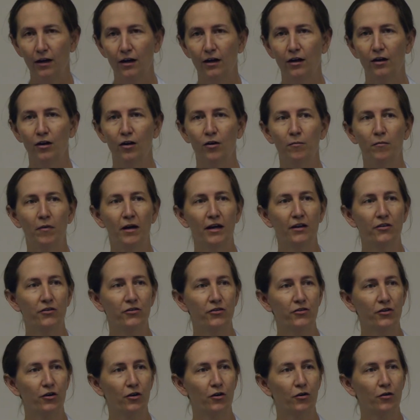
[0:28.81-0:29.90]
And
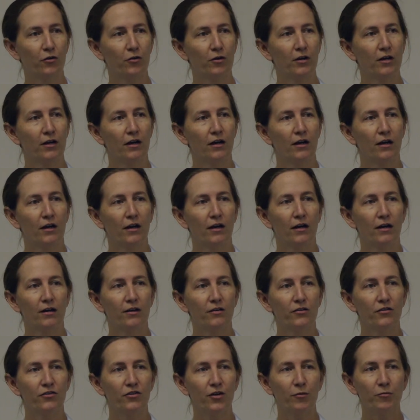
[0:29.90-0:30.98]
so
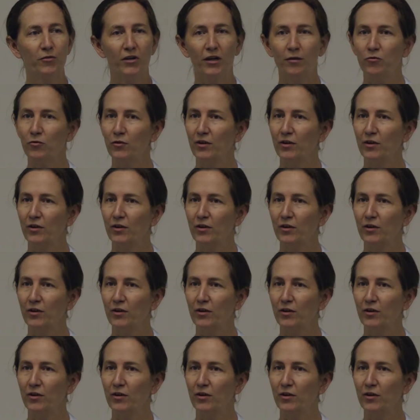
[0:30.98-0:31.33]
sometimes